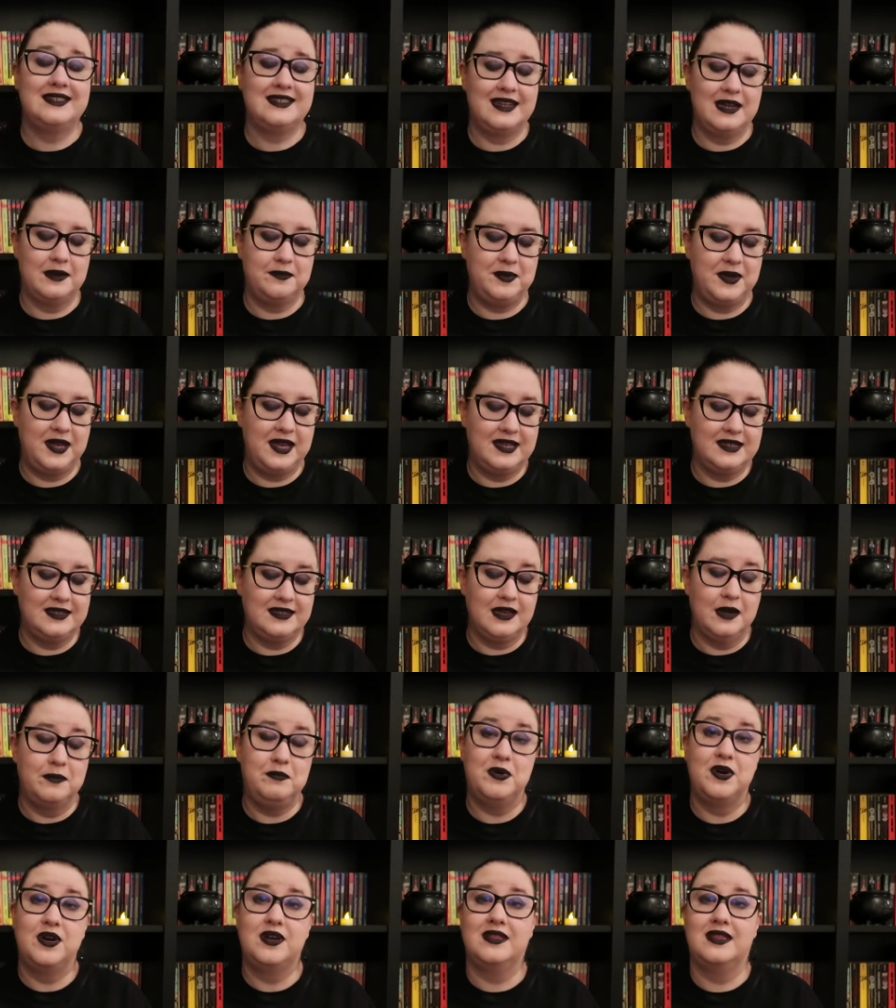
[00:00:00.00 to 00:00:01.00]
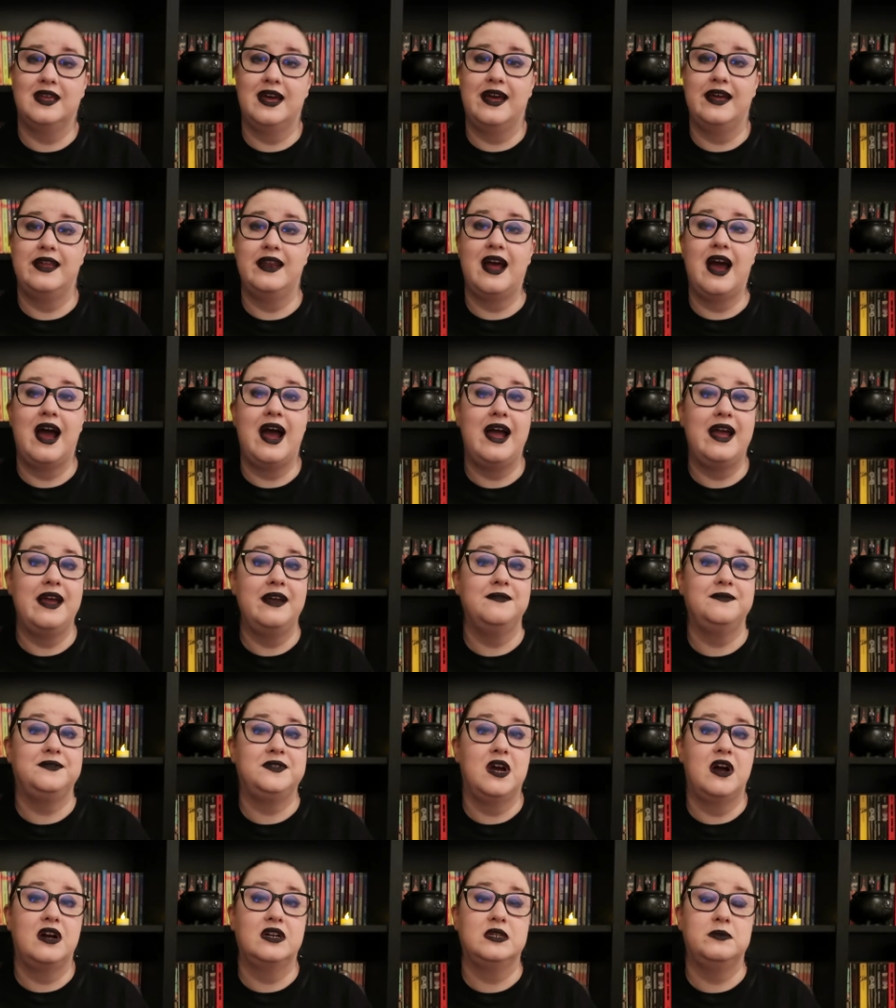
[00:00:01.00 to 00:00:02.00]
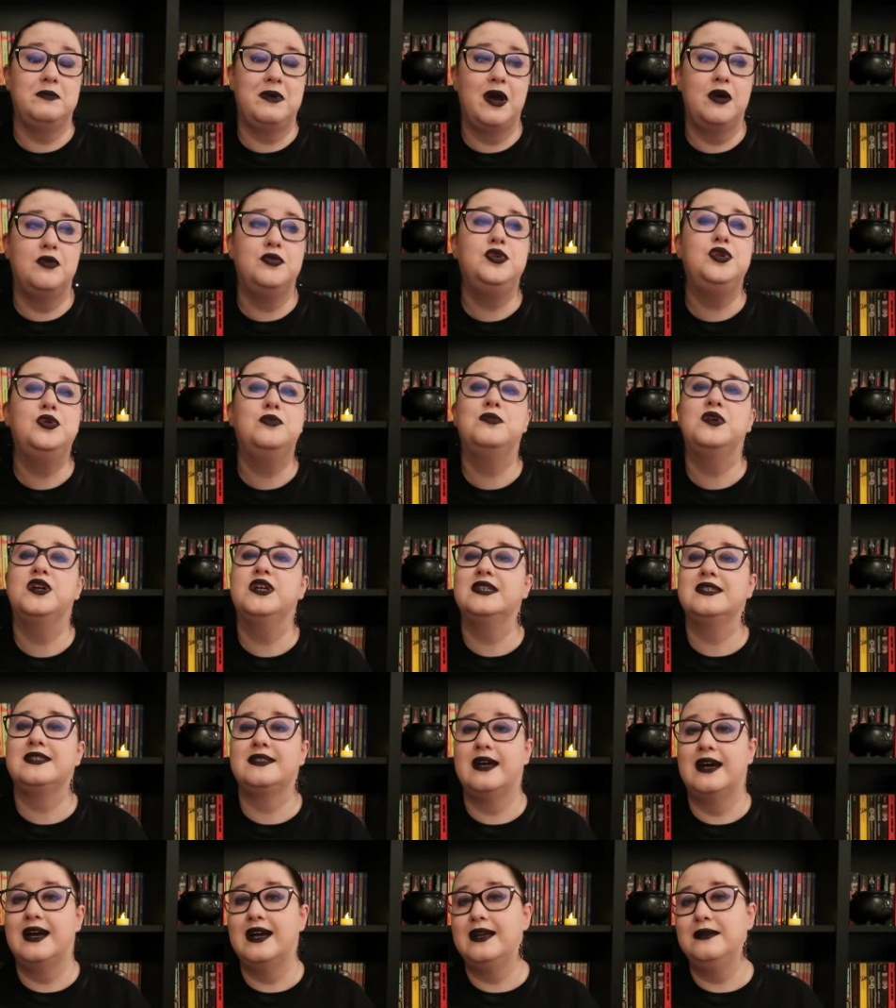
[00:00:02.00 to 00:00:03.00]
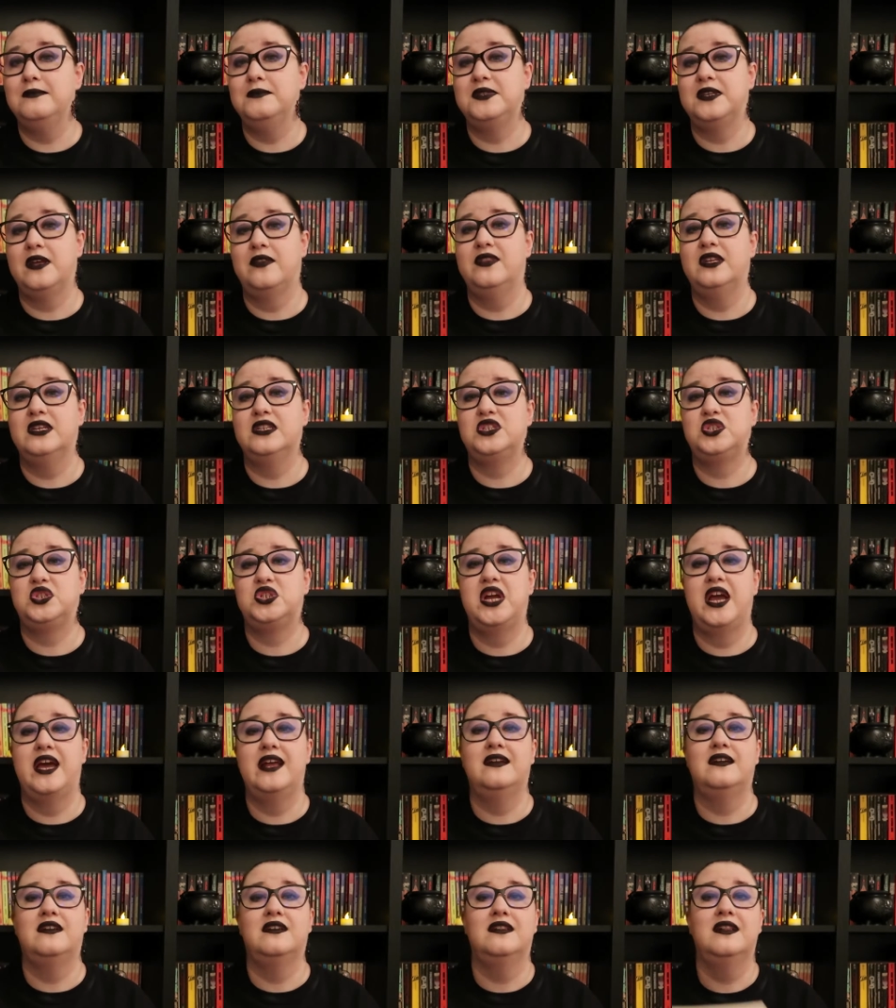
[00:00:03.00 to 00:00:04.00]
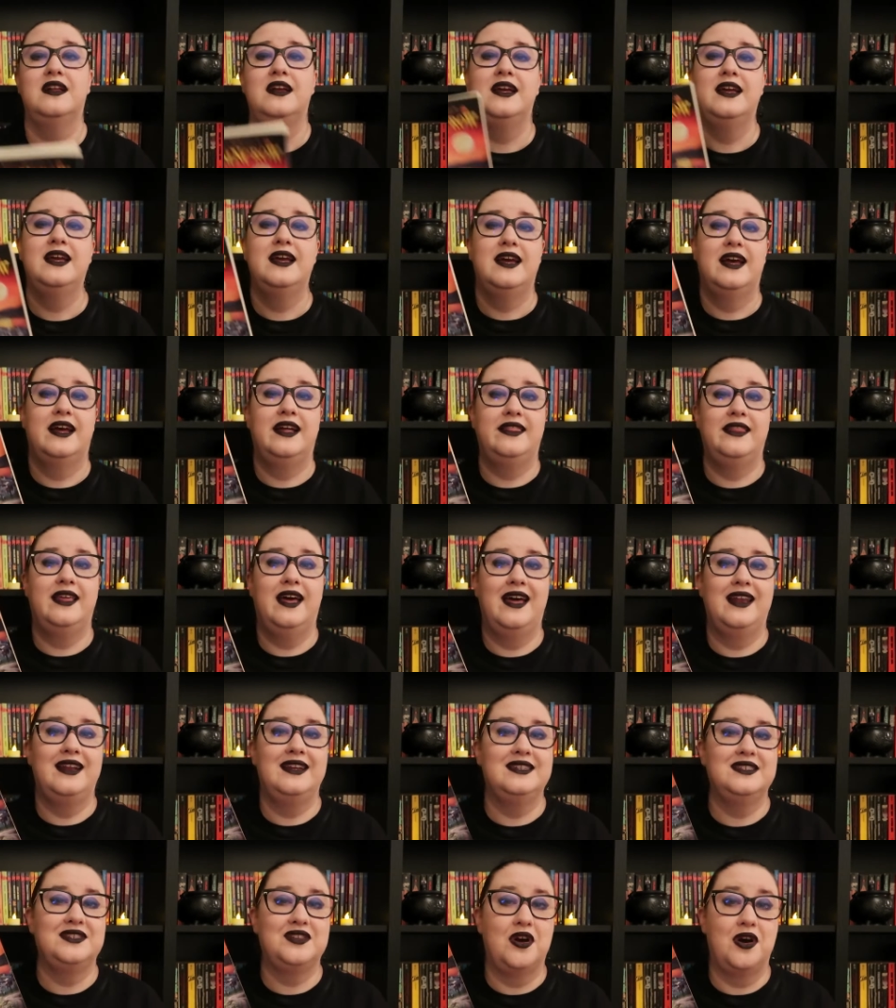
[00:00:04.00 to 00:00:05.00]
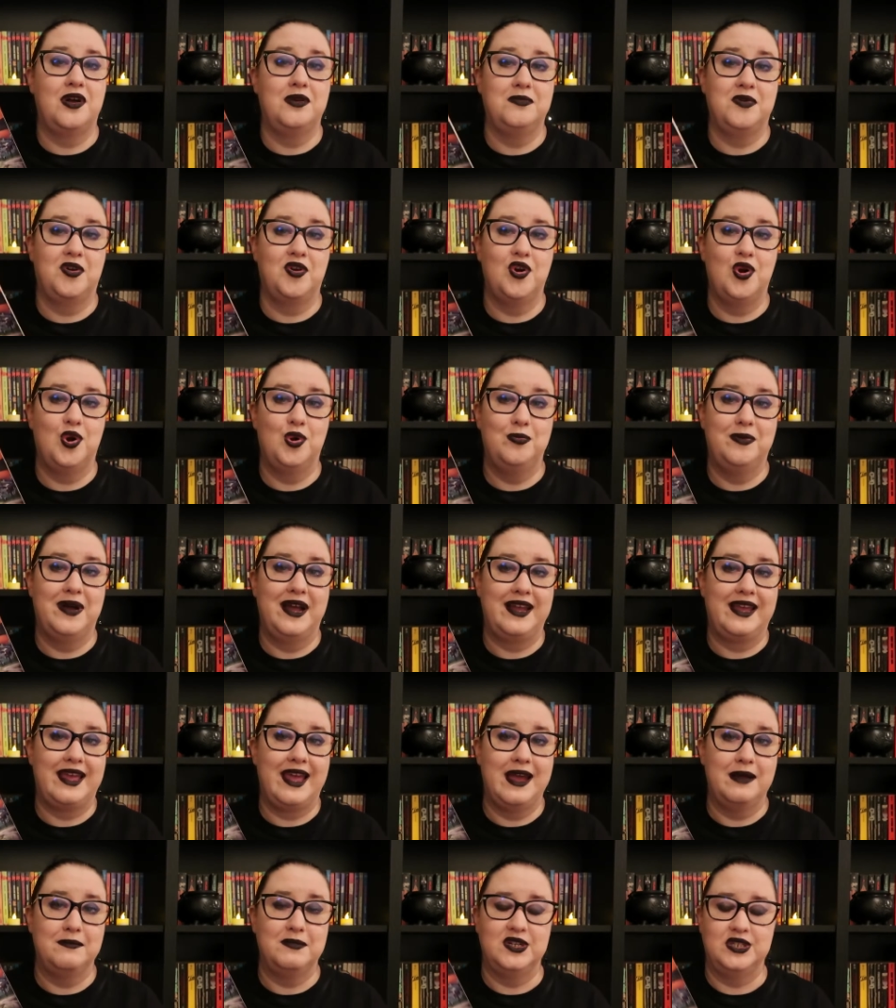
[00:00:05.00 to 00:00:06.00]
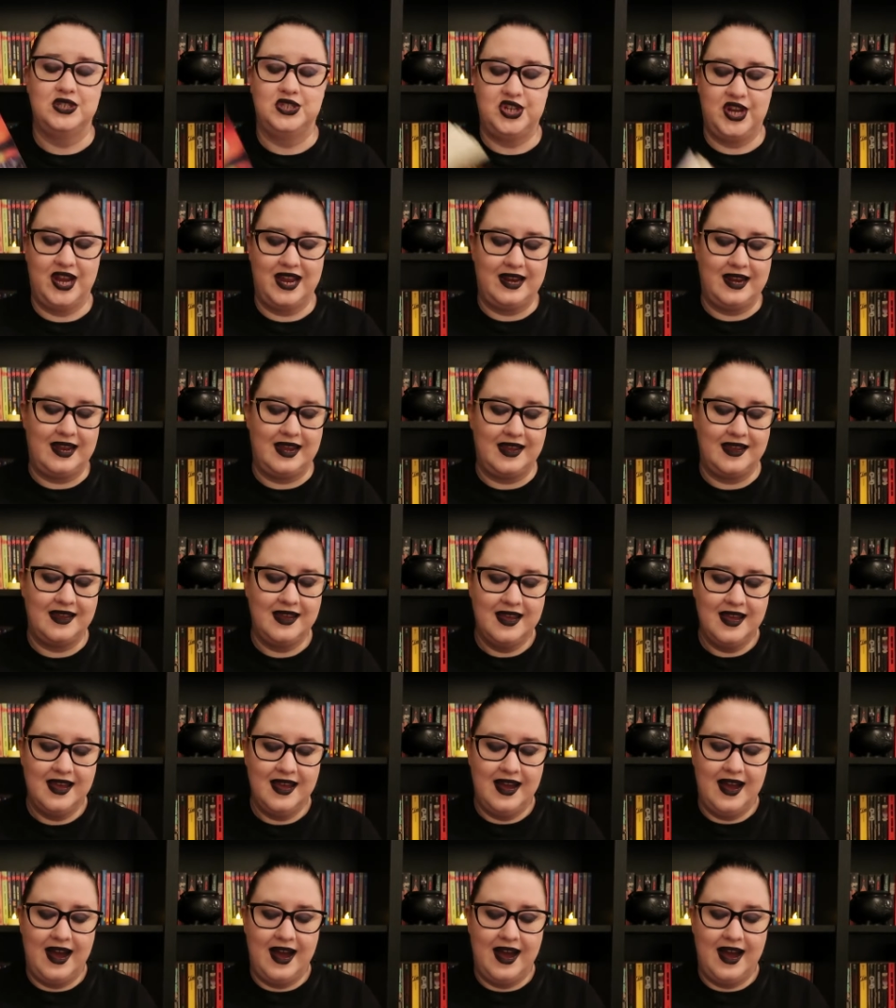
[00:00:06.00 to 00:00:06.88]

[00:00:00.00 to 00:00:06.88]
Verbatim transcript: next up is a book that I've talked about numerous times on this channel, and that is Autumn Crow by Cameron Chaney.